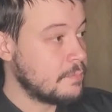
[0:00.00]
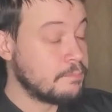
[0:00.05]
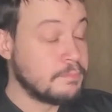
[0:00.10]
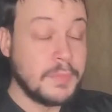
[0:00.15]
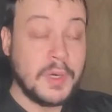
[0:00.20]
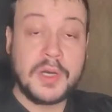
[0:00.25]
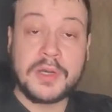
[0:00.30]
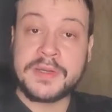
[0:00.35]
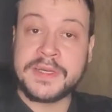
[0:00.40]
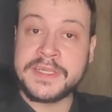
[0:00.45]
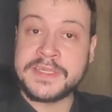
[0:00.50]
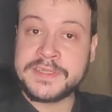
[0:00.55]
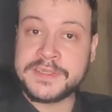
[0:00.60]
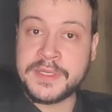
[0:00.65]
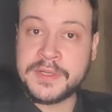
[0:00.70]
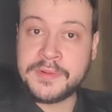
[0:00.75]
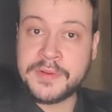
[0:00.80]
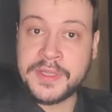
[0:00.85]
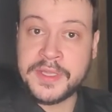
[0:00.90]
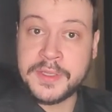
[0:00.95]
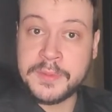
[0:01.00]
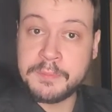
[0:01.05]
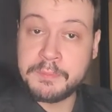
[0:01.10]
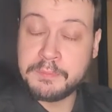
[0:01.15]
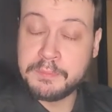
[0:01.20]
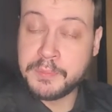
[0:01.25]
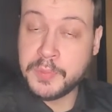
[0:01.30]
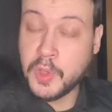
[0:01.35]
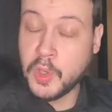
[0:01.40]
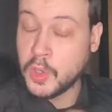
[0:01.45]
monetary
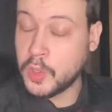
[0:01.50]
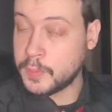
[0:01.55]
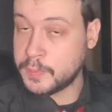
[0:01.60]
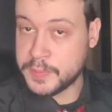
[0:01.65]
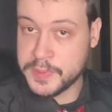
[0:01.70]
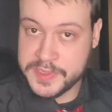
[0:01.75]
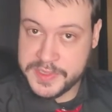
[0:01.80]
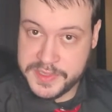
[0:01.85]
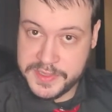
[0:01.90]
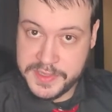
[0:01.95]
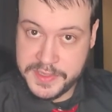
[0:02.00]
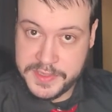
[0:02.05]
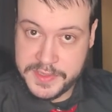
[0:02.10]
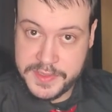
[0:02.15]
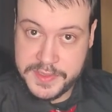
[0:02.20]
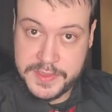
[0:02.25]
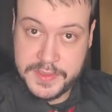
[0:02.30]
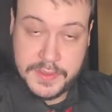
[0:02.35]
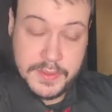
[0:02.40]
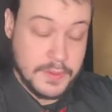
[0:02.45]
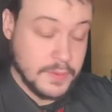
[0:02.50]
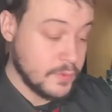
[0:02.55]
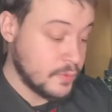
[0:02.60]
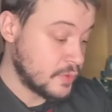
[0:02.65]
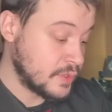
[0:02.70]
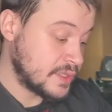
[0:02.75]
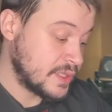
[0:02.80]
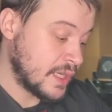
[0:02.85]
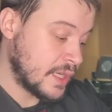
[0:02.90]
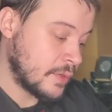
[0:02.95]
purposes
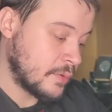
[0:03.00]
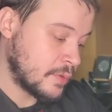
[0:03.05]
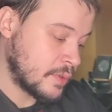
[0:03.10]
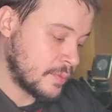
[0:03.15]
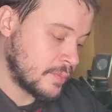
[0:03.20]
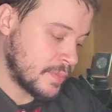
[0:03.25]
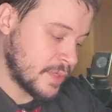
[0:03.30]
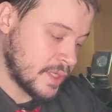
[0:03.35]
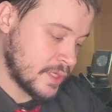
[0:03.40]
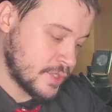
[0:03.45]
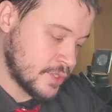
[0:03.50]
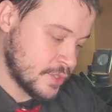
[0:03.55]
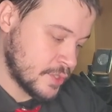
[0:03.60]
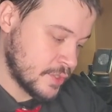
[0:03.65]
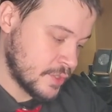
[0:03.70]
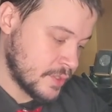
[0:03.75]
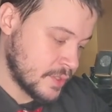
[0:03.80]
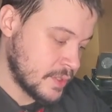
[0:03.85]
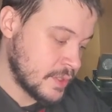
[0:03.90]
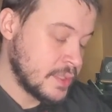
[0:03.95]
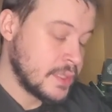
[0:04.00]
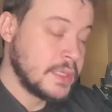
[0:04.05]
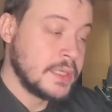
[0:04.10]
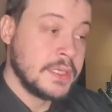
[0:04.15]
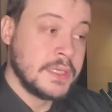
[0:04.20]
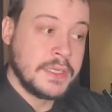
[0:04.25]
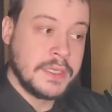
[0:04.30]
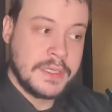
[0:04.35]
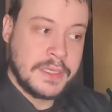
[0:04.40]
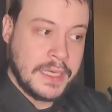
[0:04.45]
with our magic.
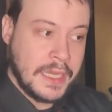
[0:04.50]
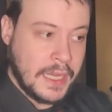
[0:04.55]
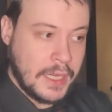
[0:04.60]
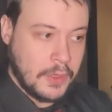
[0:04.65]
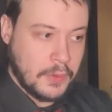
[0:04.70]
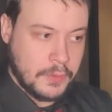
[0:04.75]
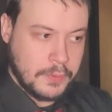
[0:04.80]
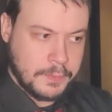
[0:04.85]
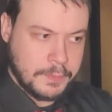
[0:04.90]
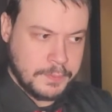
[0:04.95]
Now,